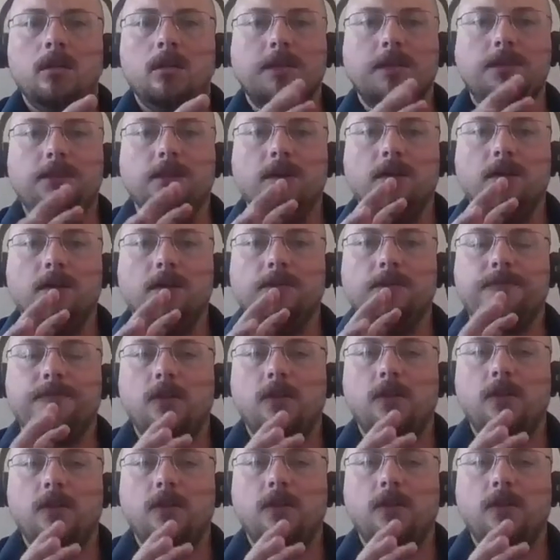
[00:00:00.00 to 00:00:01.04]
the
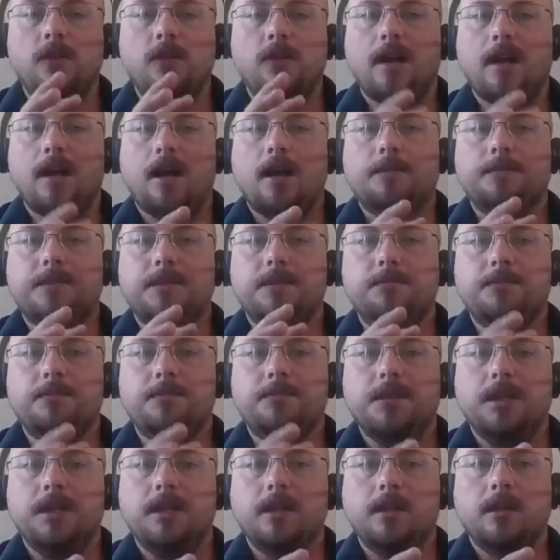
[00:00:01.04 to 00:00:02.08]
focus stopped
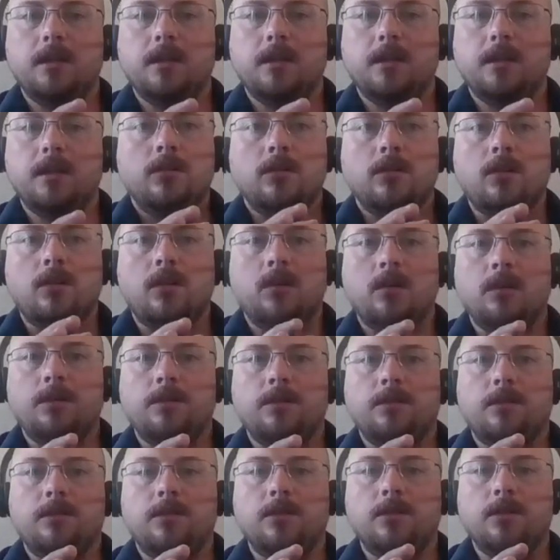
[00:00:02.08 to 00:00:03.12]
being
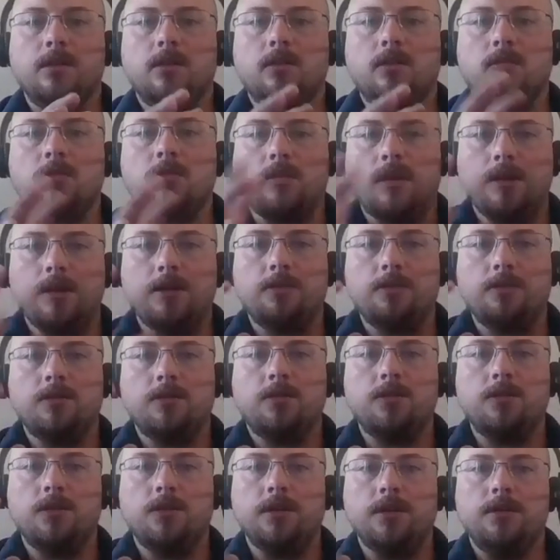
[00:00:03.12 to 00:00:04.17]
on the greater
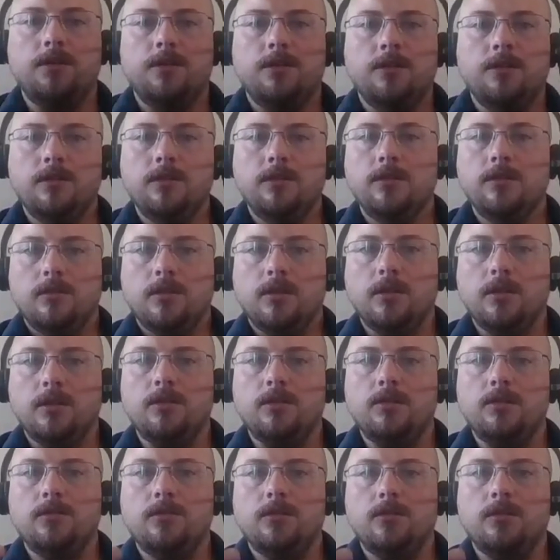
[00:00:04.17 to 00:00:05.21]
good.
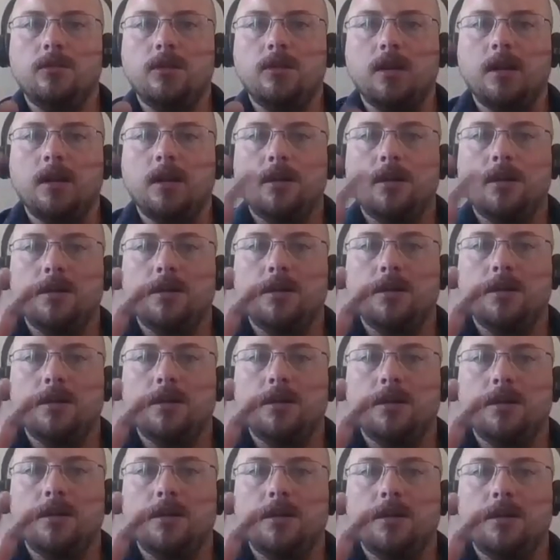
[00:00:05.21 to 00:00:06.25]
You got to
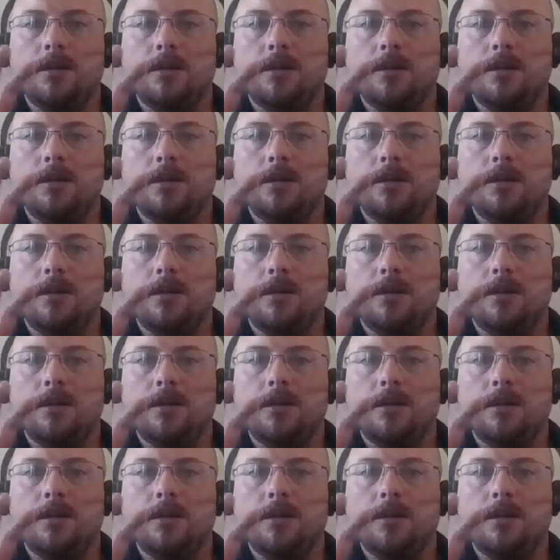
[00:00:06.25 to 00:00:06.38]
do.